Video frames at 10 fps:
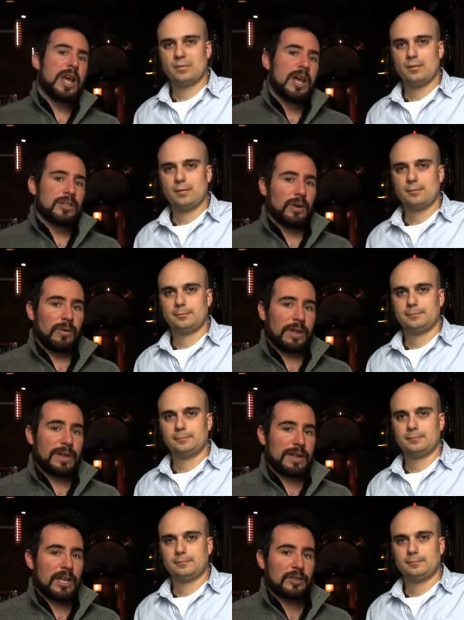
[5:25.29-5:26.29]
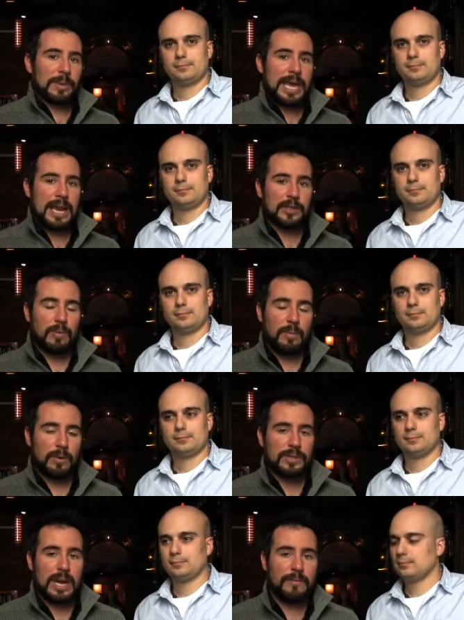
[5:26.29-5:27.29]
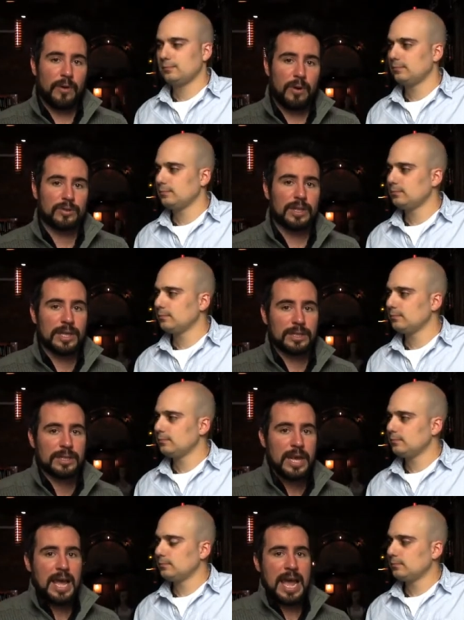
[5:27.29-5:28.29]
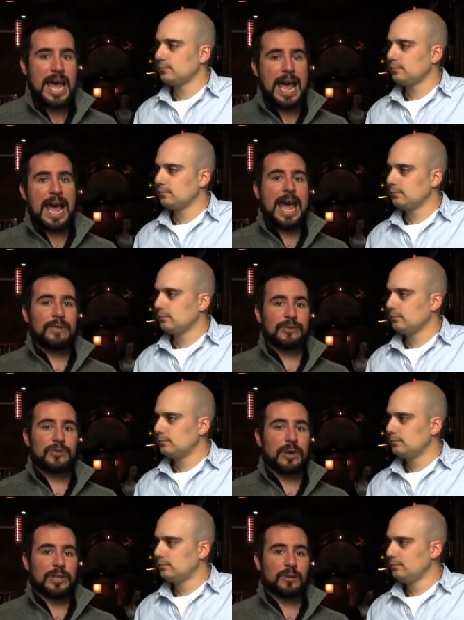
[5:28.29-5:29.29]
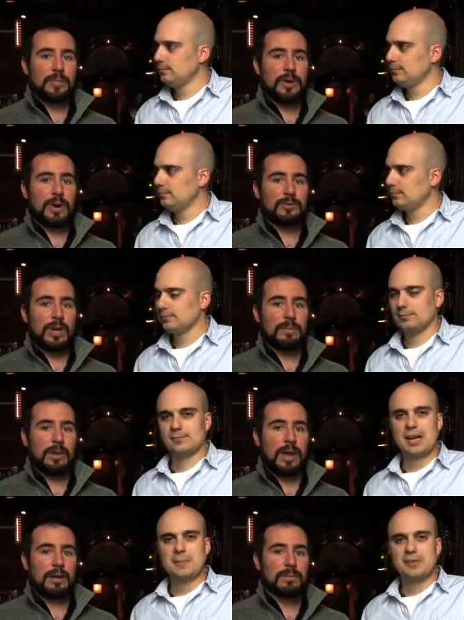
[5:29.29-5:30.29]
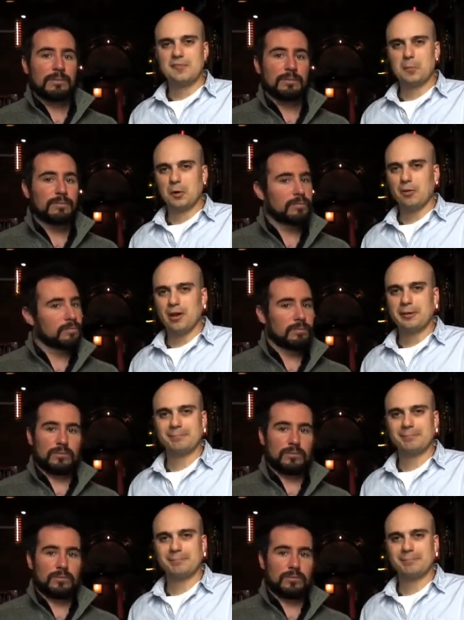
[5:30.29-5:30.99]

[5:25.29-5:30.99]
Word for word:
Speaker 1: So we'd like to thank National Mechanics one more time for hosting us. And for Two Guys on Beer, I'm Johnny Bilotta.
Speaker 2: I'm Dave Martorana.